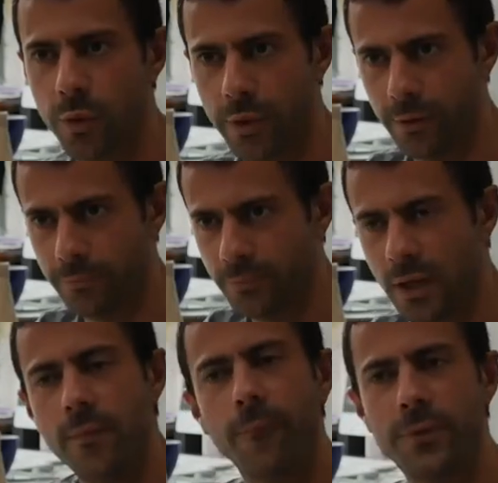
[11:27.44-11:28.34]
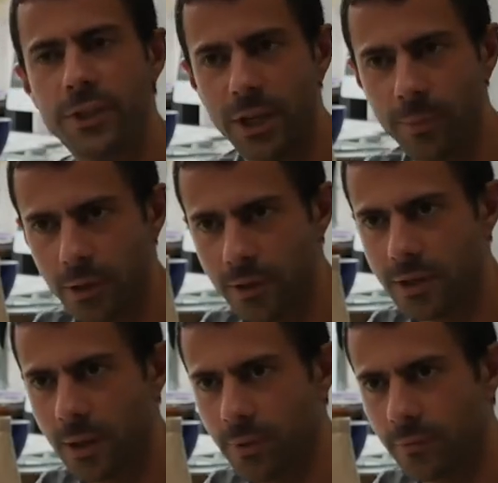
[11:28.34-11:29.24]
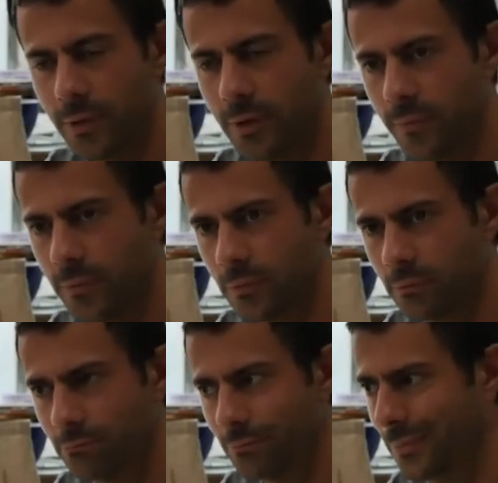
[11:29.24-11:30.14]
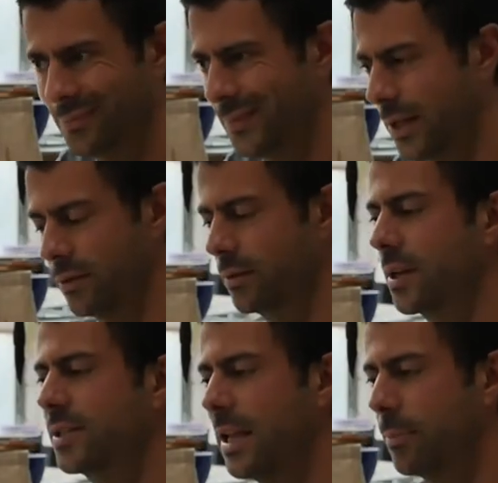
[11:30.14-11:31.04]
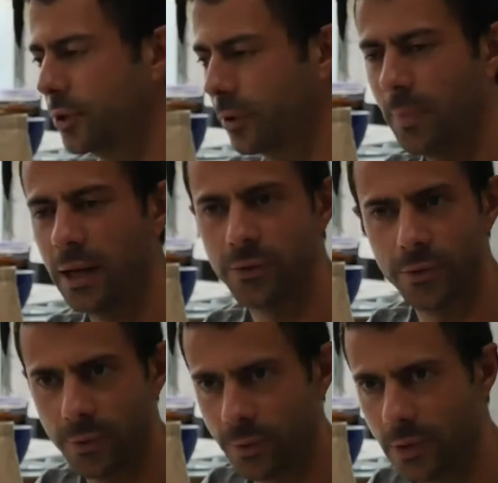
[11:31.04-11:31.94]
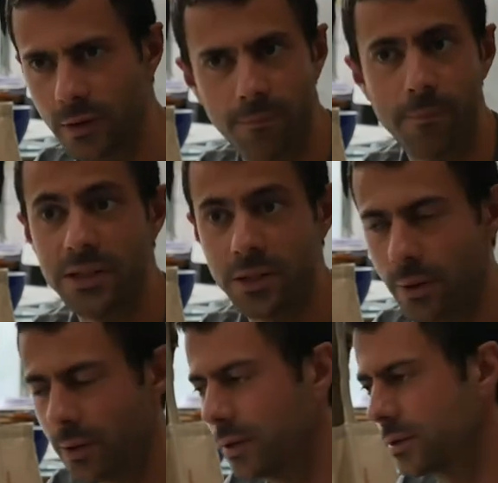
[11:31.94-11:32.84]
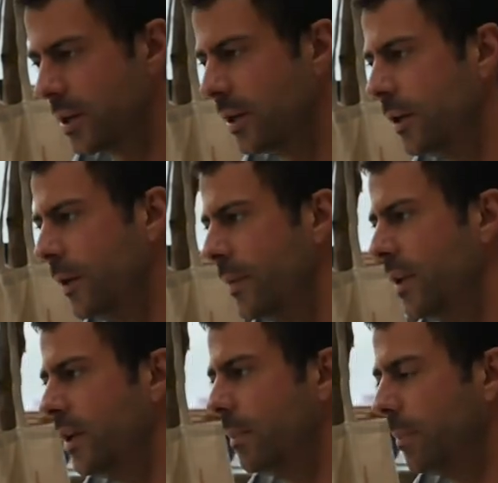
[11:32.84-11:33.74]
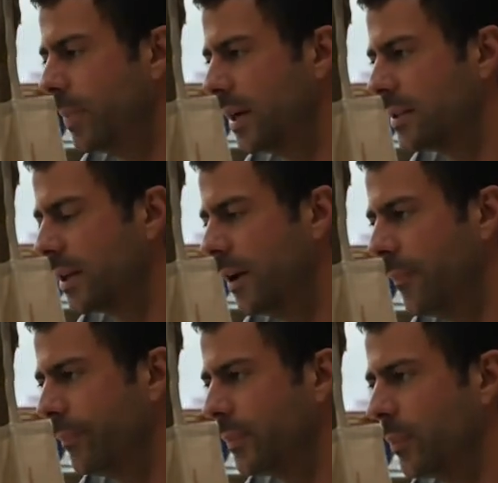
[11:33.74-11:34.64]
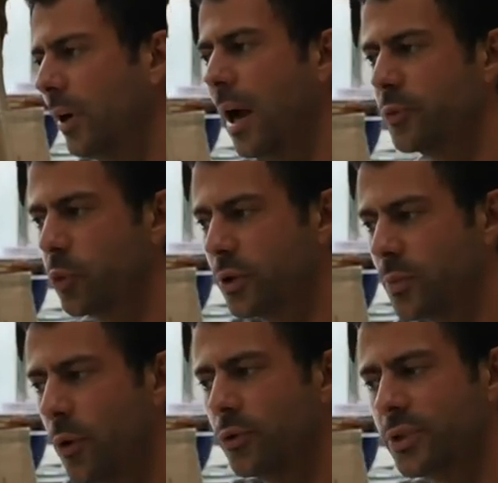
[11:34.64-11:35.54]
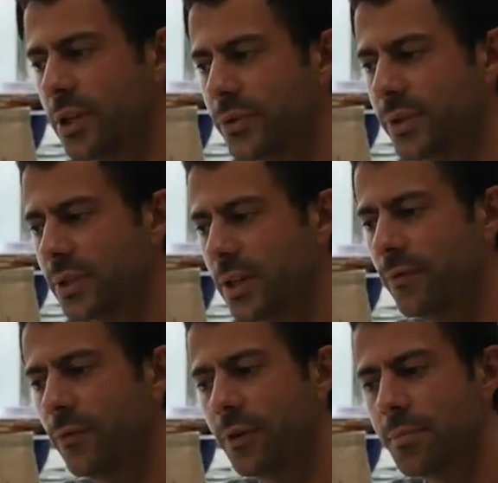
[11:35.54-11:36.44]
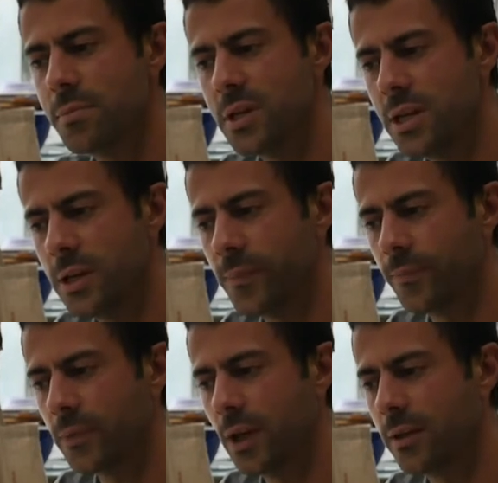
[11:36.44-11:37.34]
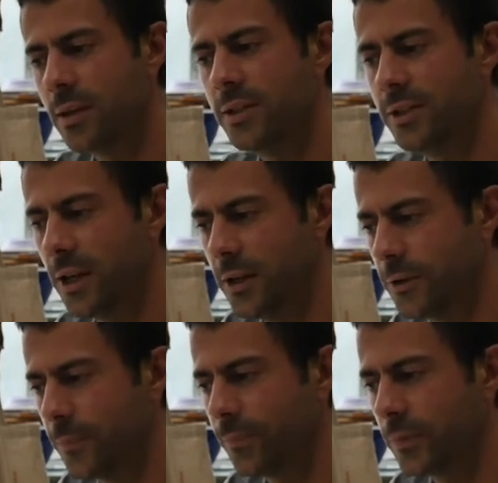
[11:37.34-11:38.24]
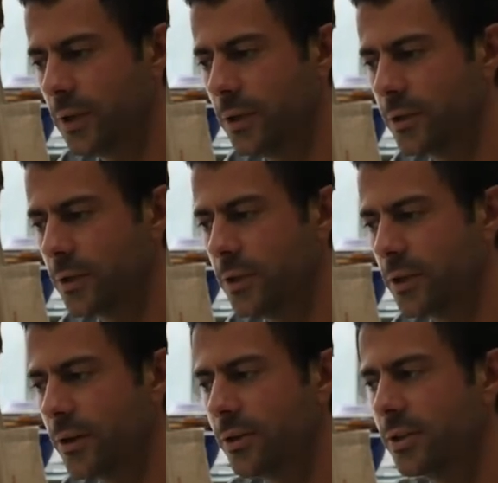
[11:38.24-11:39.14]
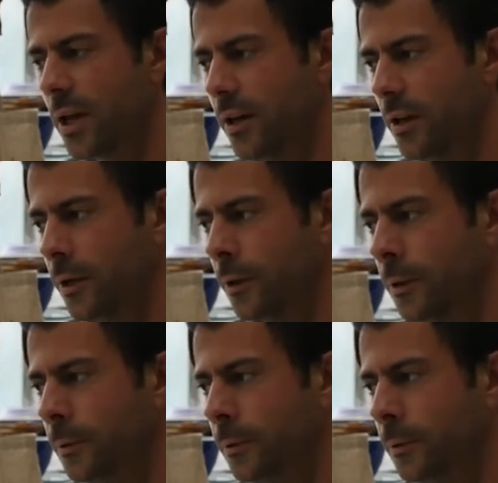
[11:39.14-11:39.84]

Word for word: within similar type of um, know, subject matter or materials. But um, perhaps what's most interesting for me at this stage is is understanding